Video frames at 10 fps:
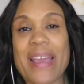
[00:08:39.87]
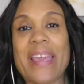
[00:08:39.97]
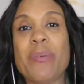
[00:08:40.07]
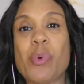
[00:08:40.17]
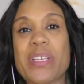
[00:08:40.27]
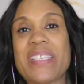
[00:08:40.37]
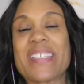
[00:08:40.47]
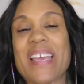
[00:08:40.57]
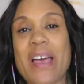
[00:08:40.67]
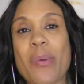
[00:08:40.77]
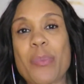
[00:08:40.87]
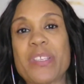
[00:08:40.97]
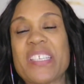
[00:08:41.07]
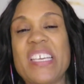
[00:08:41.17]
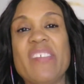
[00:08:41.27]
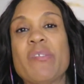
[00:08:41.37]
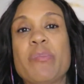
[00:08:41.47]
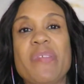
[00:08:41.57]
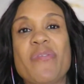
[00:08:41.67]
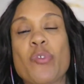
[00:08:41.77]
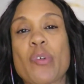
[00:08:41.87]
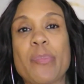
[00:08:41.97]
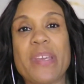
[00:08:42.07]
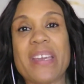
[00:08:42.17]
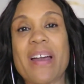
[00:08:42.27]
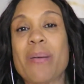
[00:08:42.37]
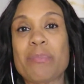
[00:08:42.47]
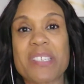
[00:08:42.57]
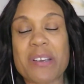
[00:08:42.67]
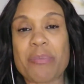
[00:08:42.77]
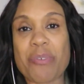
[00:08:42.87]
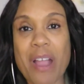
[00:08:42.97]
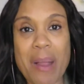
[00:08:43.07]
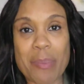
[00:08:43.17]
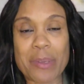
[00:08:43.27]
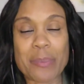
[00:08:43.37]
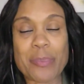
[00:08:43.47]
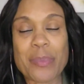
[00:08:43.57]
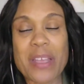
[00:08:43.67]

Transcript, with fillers: He wants to help us even before it becomes a problem.